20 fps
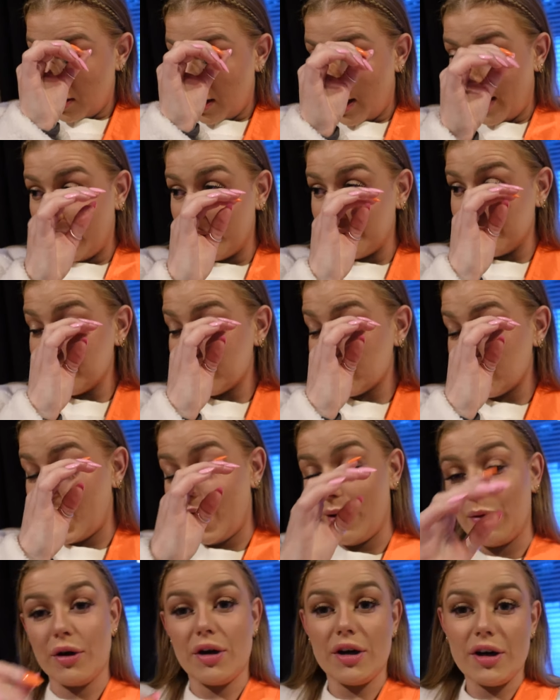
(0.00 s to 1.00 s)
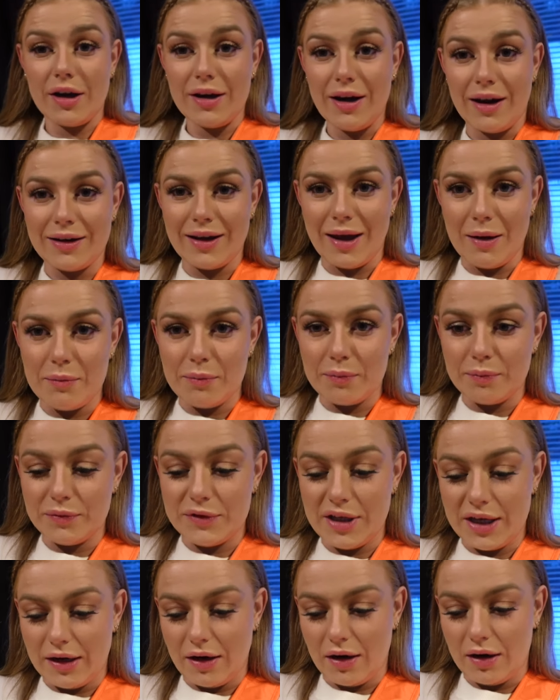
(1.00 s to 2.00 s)
Um, so yeah, we're gonna go down and get
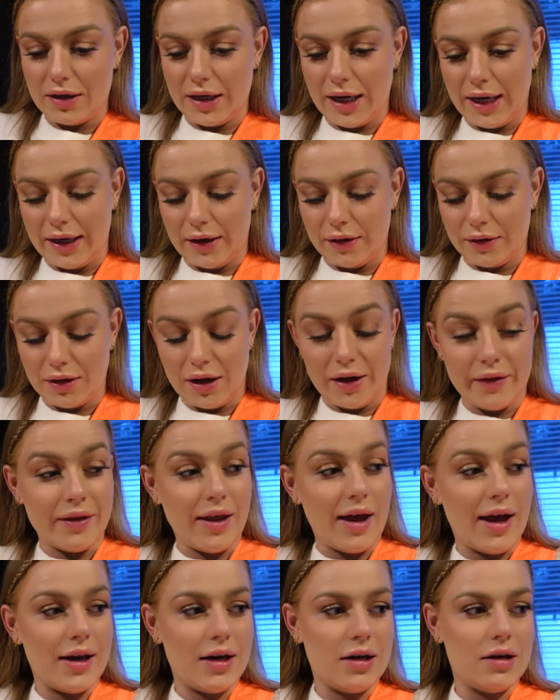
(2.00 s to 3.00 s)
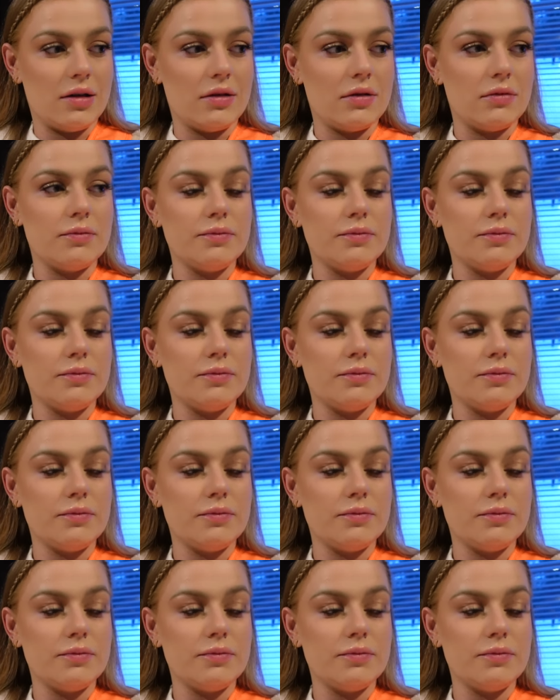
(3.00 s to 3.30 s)
dinner now and then,